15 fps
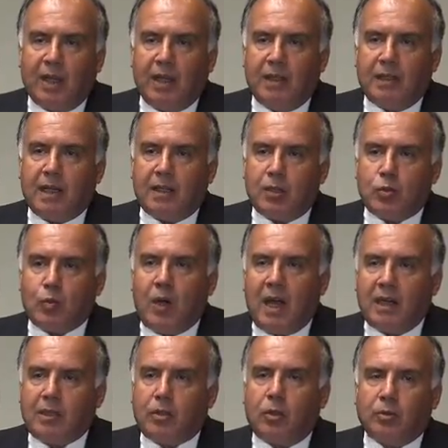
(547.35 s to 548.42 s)
And that is
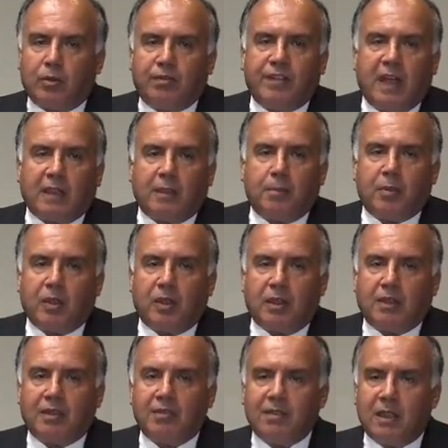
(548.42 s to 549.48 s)
why total factor
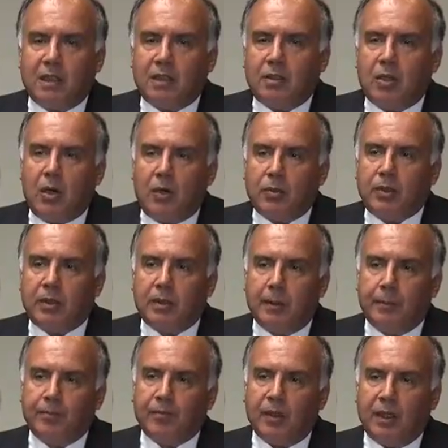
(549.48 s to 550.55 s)
productivity growth
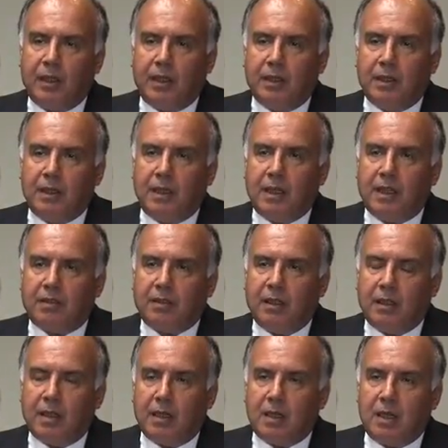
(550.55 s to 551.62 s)
in the
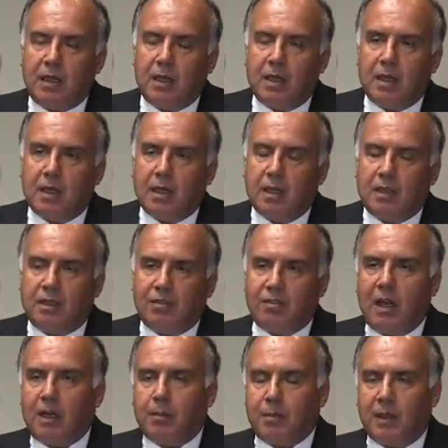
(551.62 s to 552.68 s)

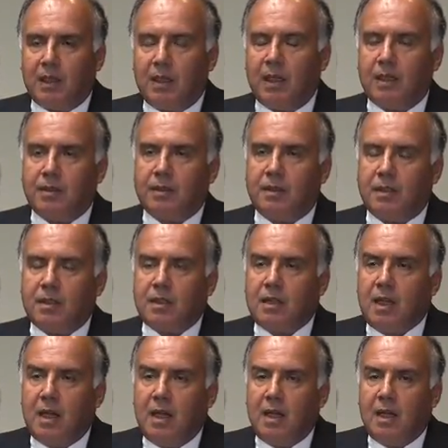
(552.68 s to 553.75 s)
developing
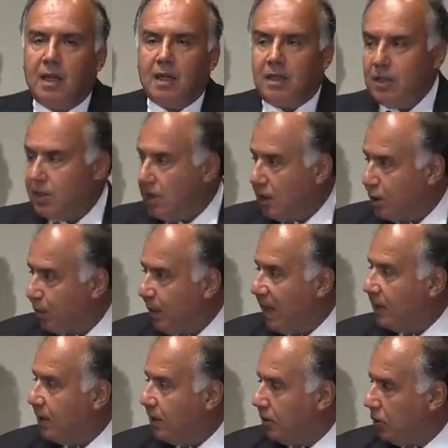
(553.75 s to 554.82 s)
countries is
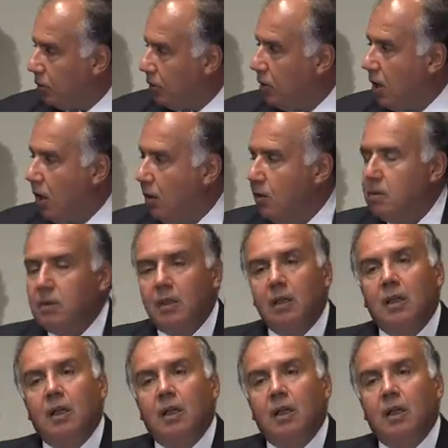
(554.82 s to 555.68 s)
expected to grow